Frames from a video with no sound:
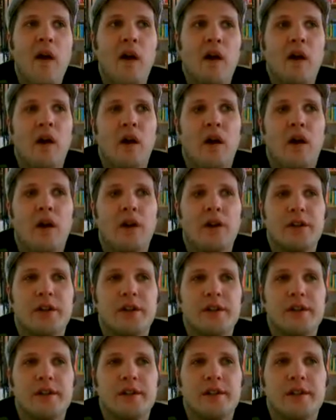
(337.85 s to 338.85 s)

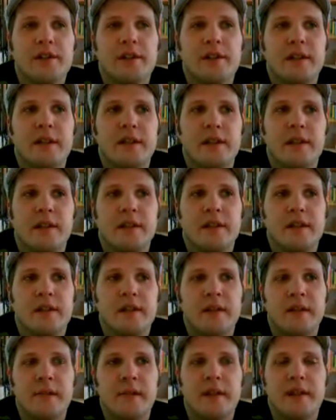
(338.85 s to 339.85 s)
cautious,
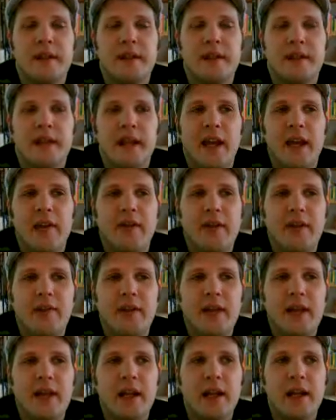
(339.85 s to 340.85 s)
but I have the
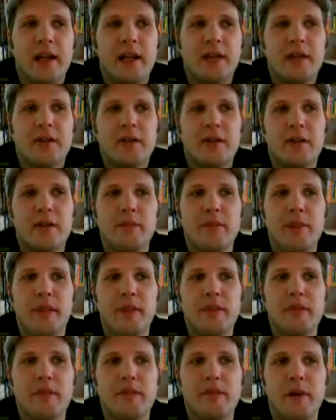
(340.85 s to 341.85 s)
feeling I can talk
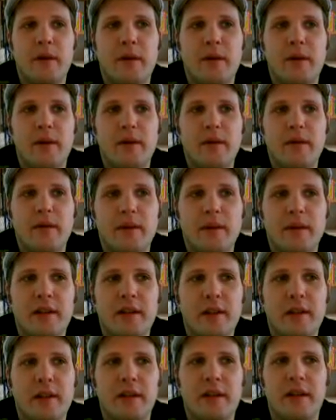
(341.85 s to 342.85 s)
better to my mother,
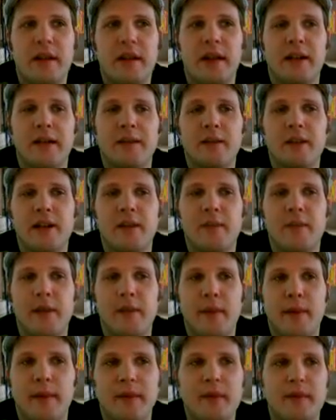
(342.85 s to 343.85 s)
that I understand my
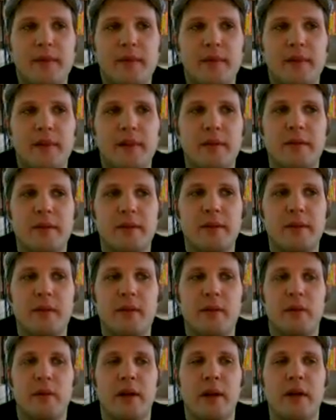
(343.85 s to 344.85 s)
mother in a better
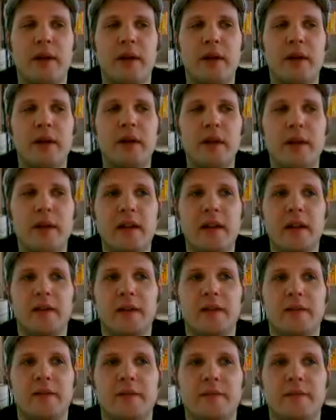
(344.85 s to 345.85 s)
way.
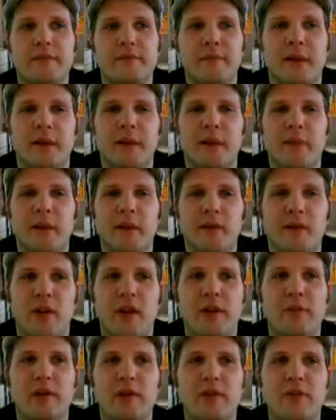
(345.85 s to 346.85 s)
But my
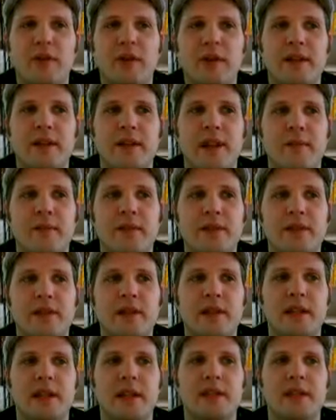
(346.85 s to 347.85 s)
grandmother, for example,
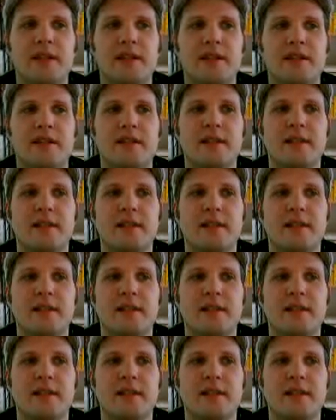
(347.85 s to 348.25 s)
she is